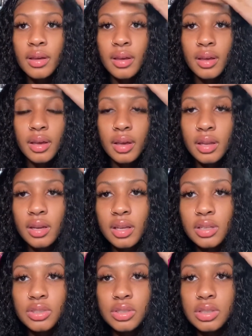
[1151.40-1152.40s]
And
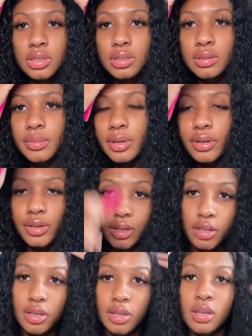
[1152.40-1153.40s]
that's just
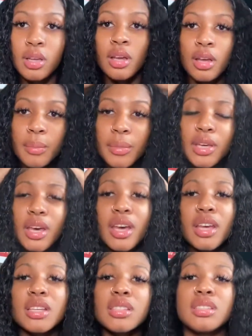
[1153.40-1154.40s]
period.
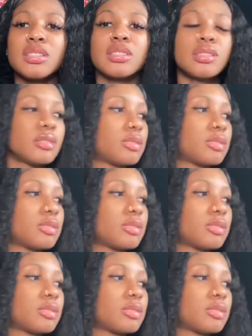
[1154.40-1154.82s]
Because